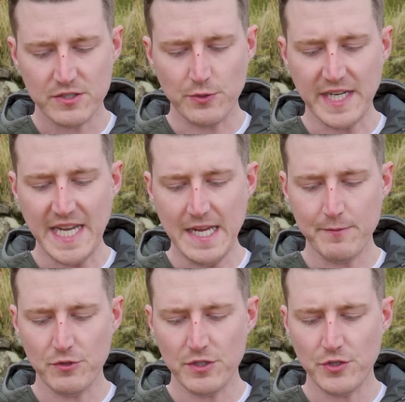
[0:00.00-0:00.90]
So again,
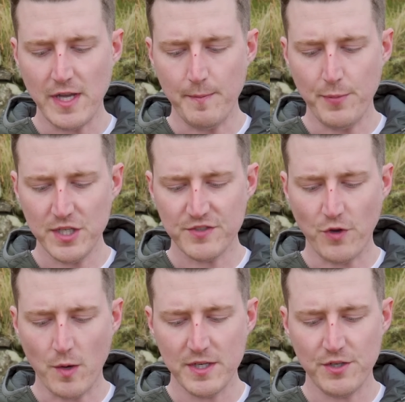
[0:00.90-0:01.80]
I'm going to do a push
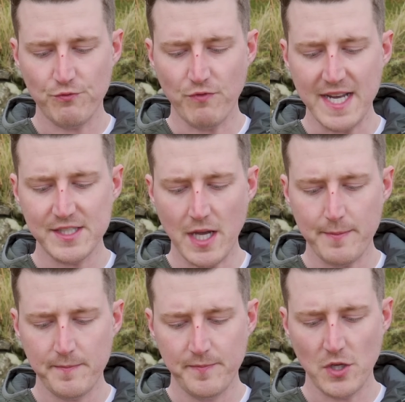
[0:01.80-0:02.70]
forward, rise
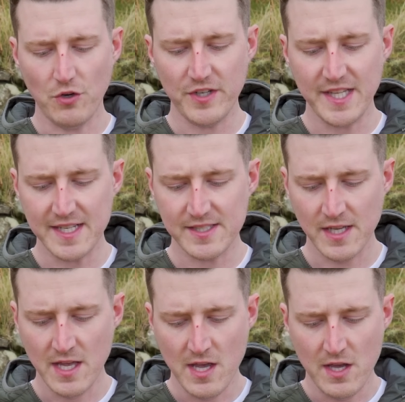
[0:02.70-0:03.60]
up over this
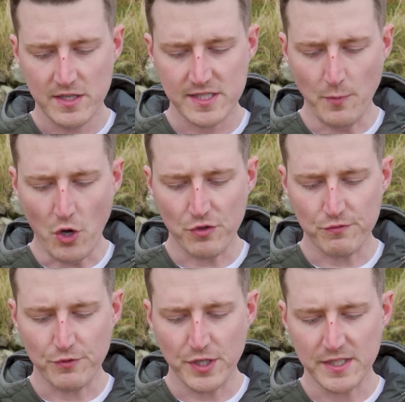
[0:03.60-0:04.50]
small
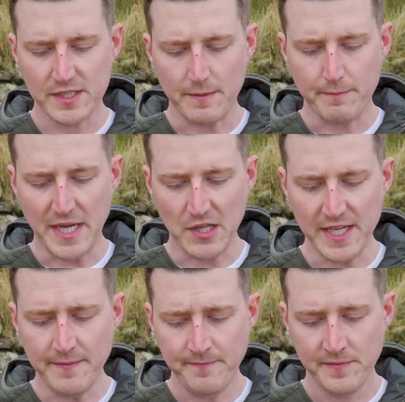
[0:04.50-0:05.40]
ruined
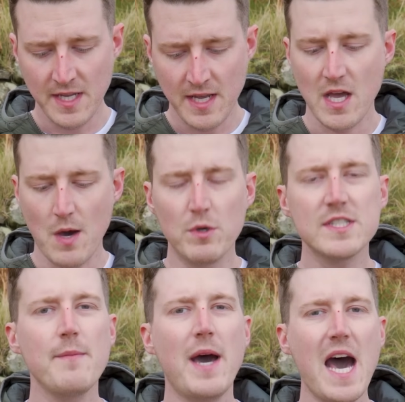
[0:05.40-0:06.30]
building. And
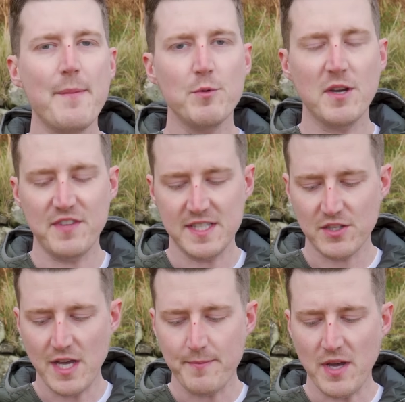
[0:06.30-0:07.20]
once I'm happy with this
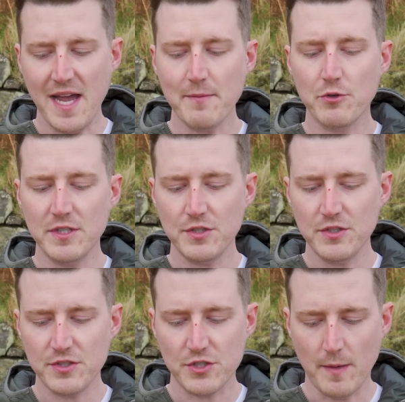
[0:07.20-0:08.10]
clip, I'm going
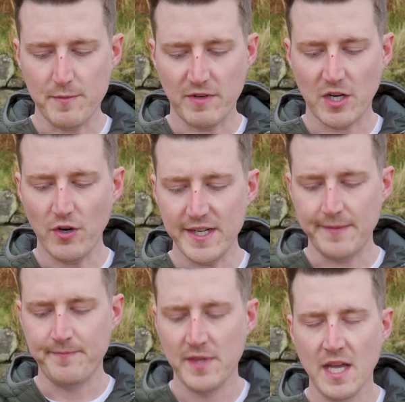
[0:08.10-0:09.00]
to stop the recording.